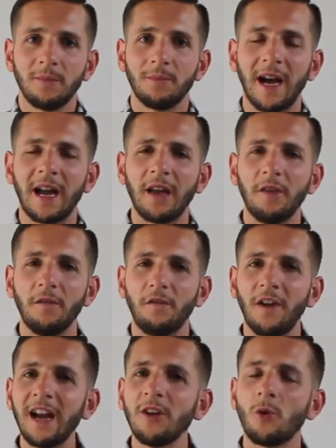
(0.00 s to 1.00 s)
My
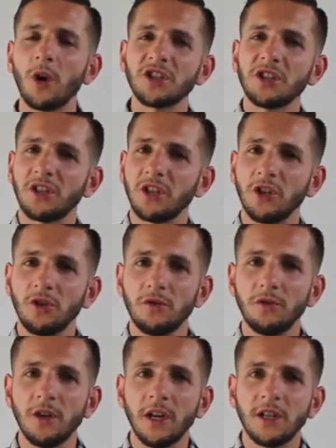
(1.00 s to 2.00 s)
final question to
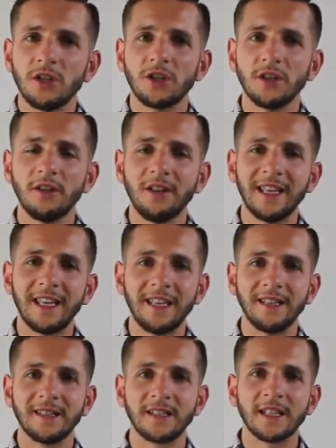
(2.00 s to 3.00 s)
you, Jill,
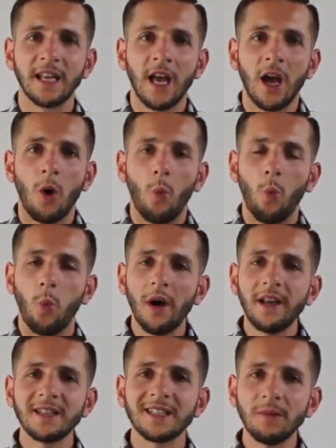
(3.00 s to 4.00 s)
is
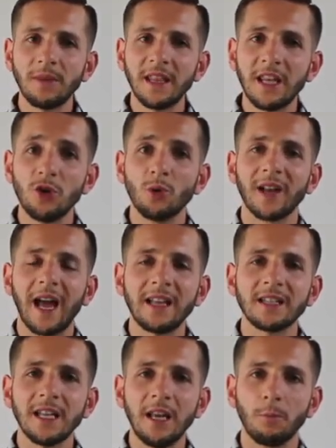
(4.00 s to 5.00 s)
what is something that you
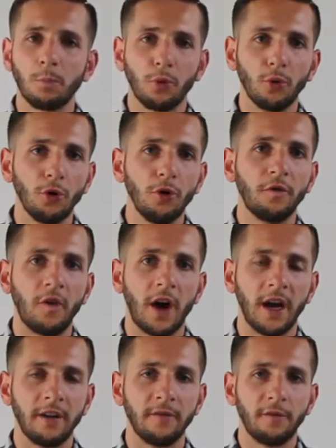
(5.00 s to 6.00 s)
like to improve
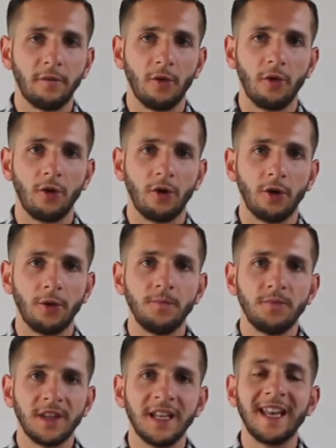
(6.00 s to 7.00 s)
on for
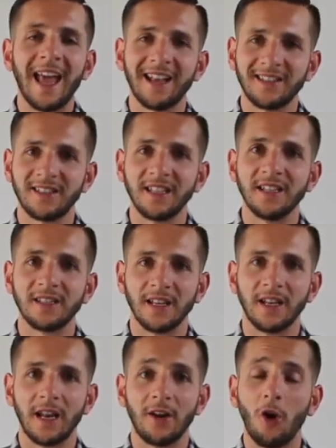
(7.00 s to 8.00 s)
the next
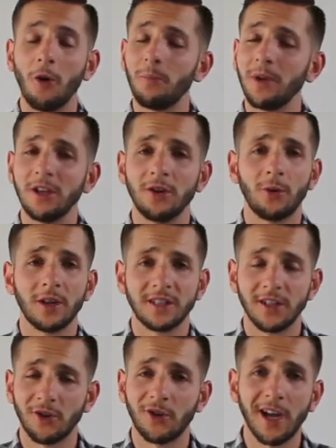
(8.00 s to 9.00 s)
season and hoping, you know, it's
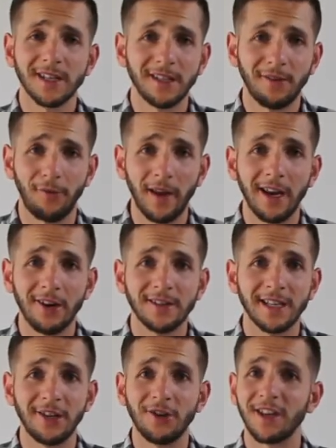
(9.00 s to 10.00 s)
still crossing
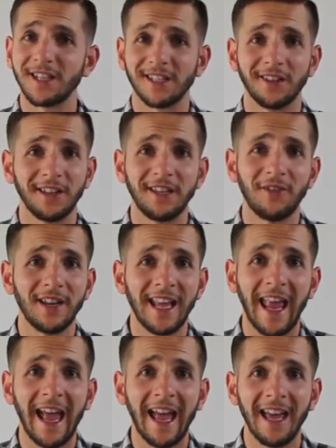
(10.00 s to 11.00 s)
fingers that you could still
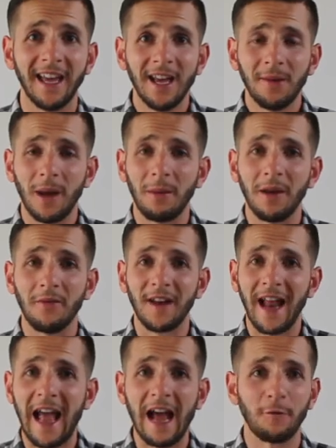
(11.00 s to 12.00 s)
even get maybe
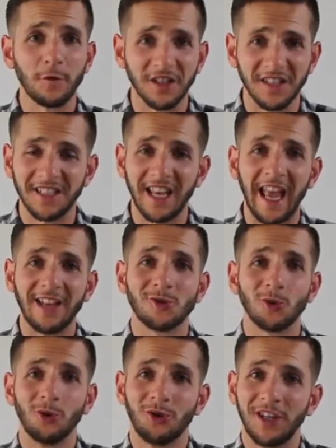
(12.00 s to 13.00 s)
even half of the
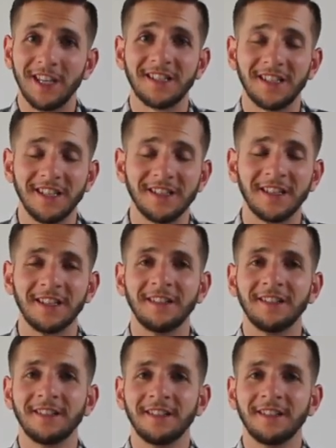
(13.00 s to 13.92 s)
schedule this season?